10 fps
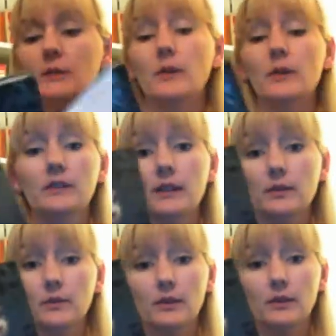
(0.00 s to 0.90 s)
this book
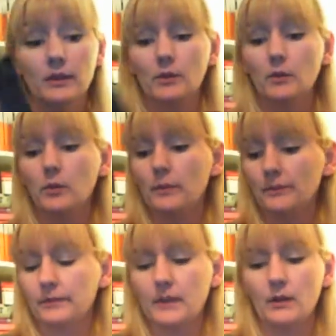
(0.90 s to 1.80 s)
sounds really, really cool.
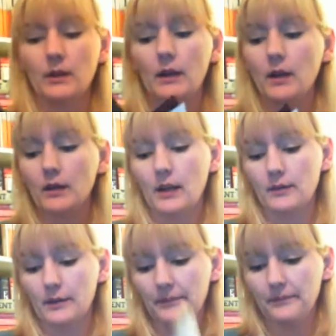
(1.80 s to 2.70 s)
Now I got
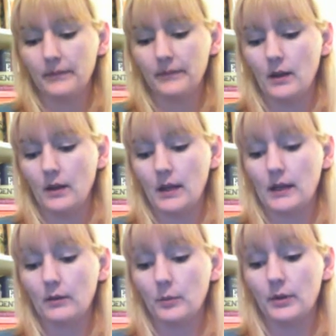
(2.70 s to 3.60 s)
hardcover.
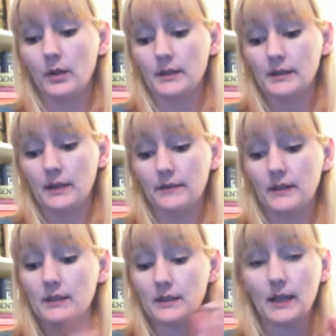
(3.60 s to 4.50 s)
And I will put all the stuff
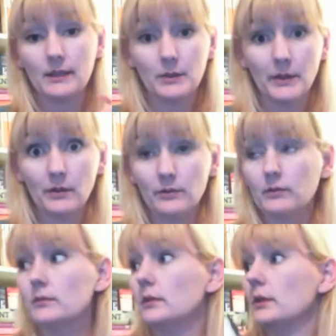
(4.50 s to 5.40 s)
inside so I don't
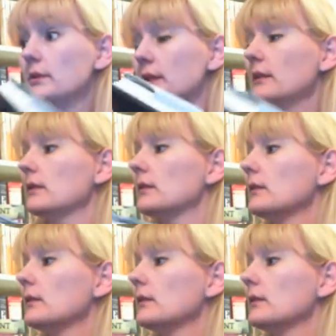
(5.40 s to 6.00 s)
lose it.